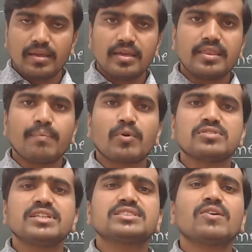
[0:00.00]
In the
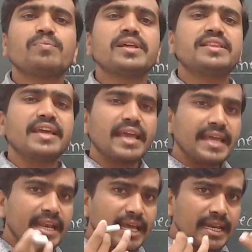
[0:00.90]
process of breathing,
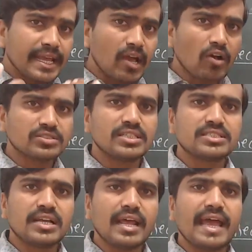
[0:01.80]
inhaling
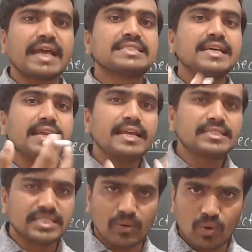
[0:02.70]
oxygen, exhaling
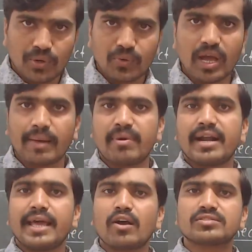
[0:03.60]
CO2 carbon
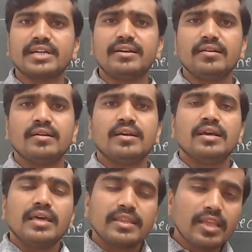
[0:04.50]
dioxide.
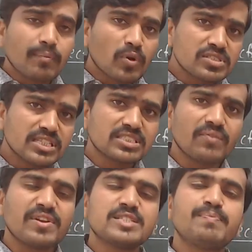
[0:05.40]
In the process
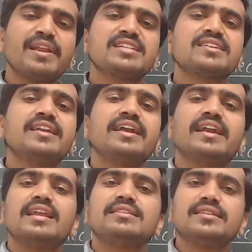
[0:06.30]
of respiration, it
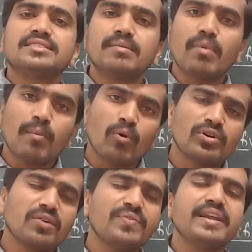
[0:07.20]
releases some
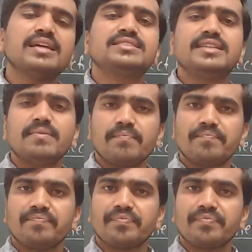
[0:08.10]
amount of energy.